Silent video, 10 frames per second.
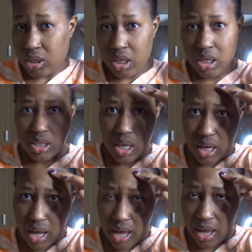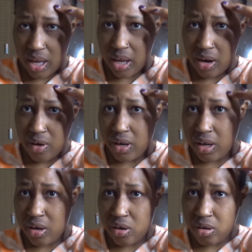It's like I had hair
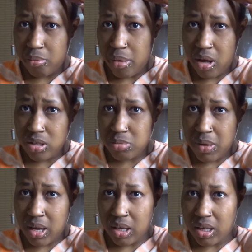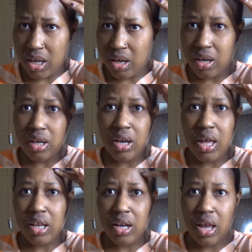here, a bald spot in hair, and I
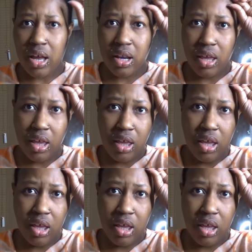didn't like that.